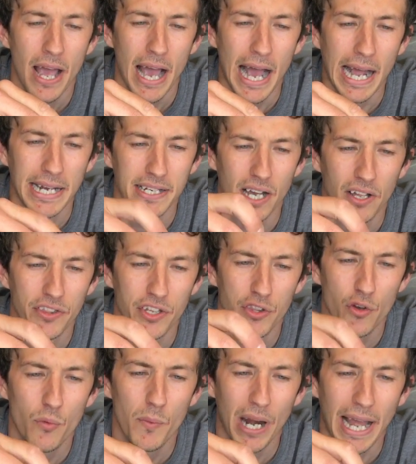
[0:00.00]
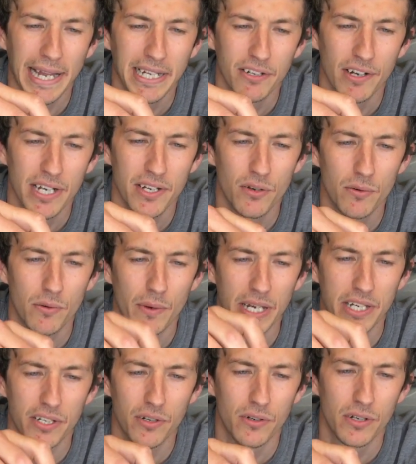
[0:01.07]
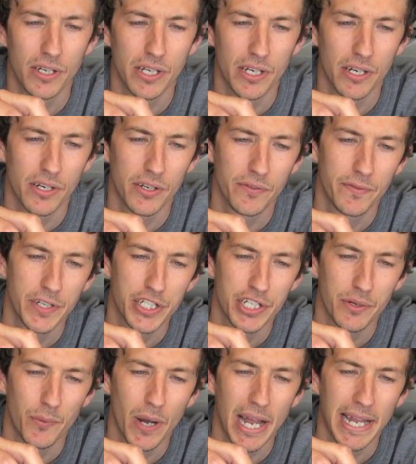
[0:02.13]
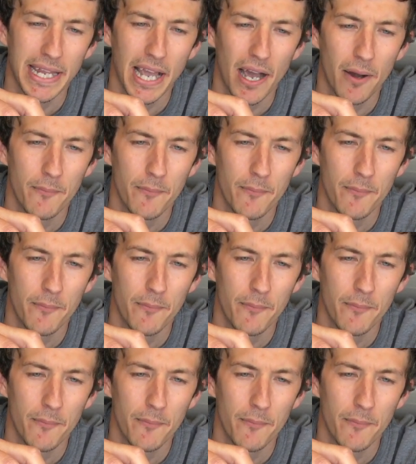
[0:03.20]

and under normal anchoring, when you're fishing away,